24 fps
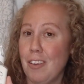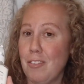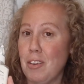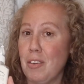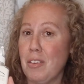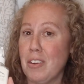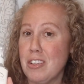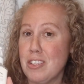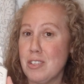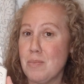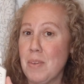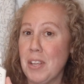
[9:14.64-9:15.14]
if
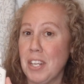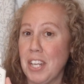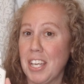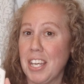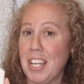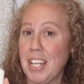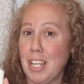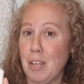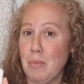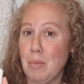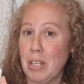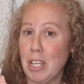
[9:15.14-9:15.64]
you want to smell
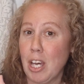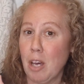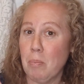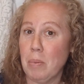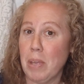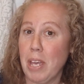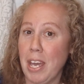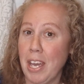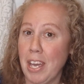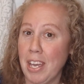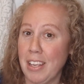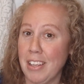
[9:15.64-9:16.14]
like a lemon
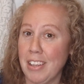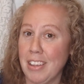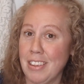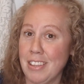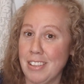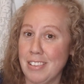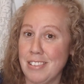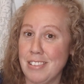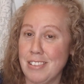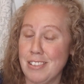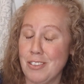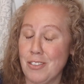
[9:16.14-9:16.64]
cupcake,
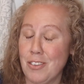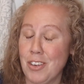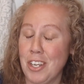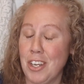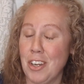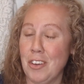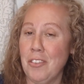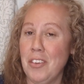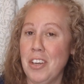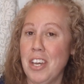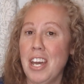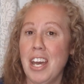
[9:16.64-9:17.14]
this is for
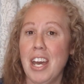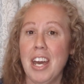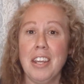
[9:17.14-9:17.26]
you.